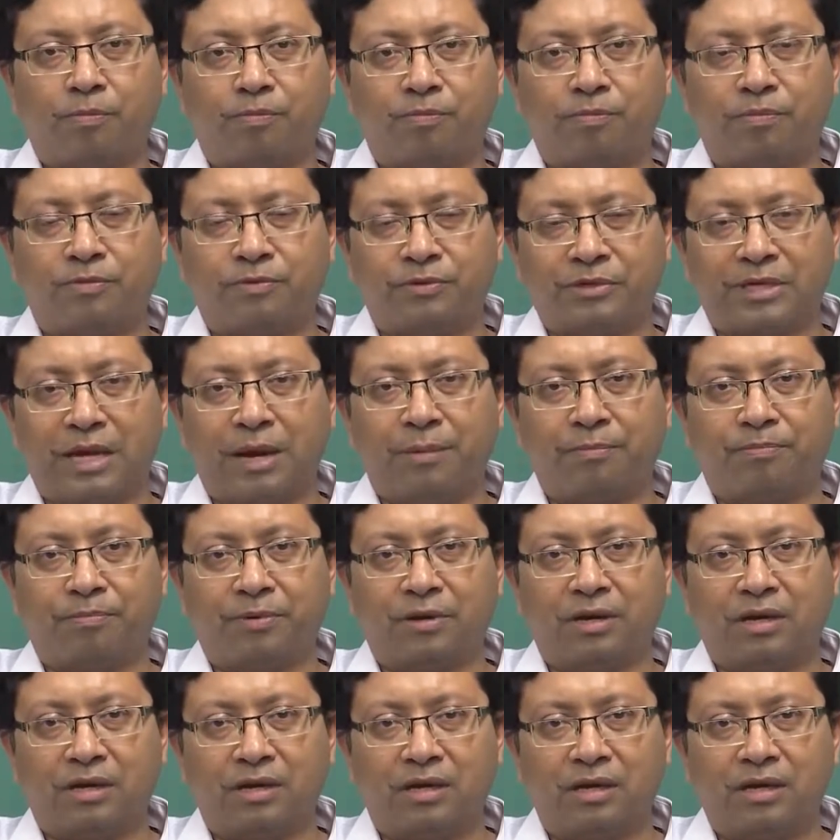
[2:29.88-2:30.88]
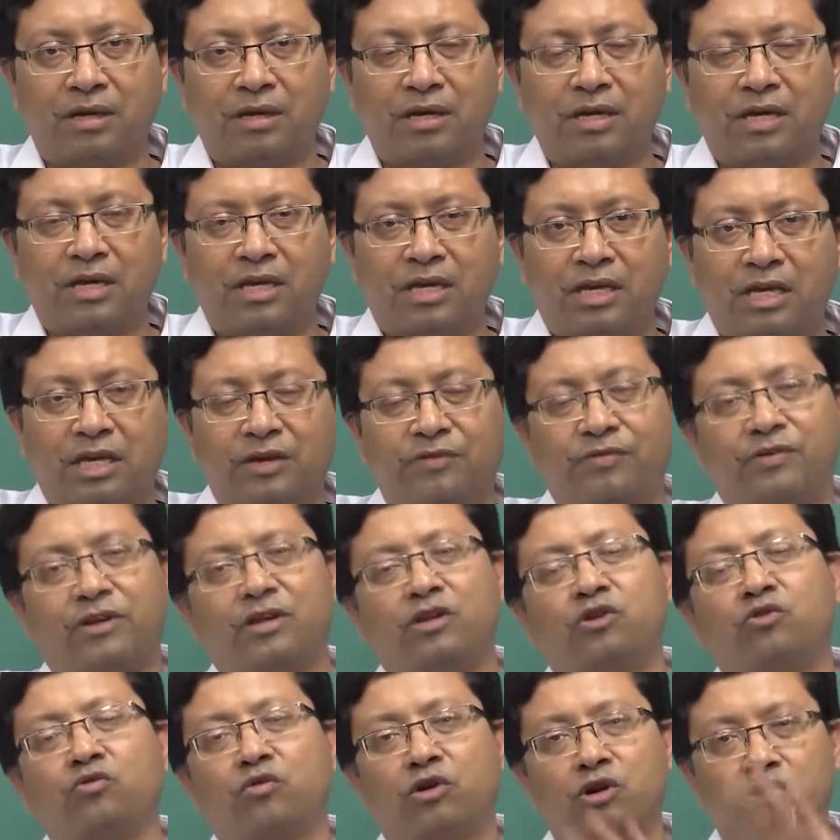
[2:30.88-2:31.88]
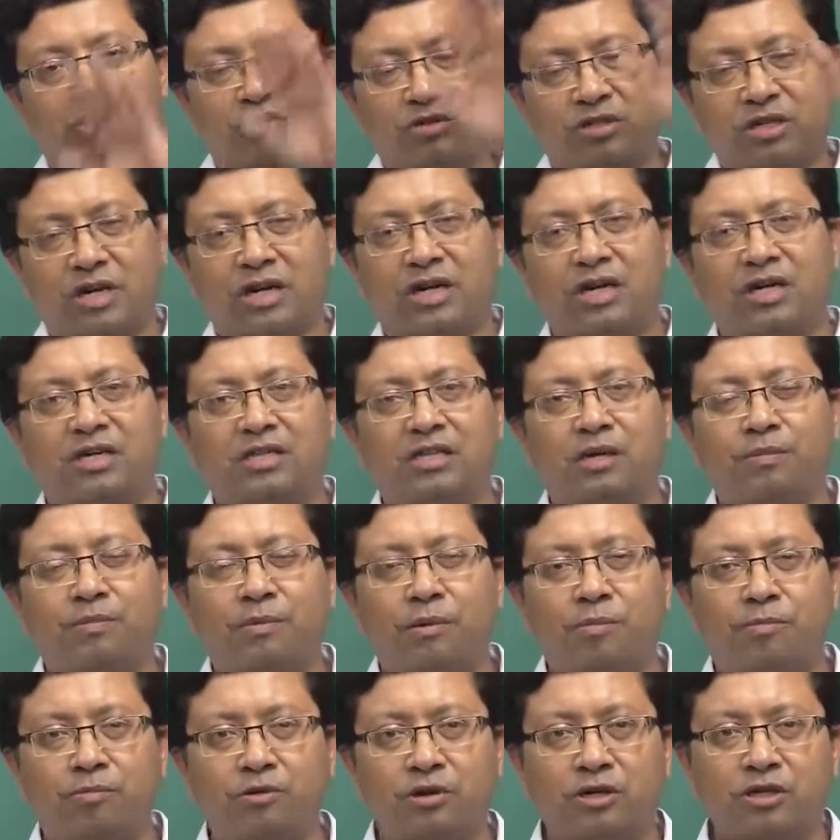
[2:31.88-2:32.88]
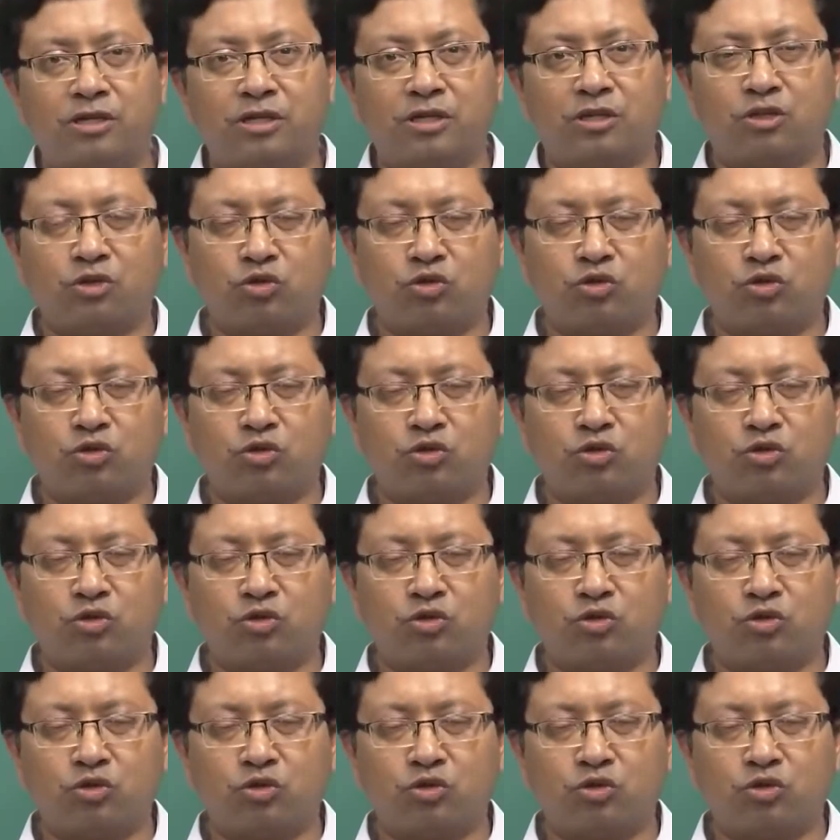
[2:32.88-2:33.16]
sample given you want to study the population.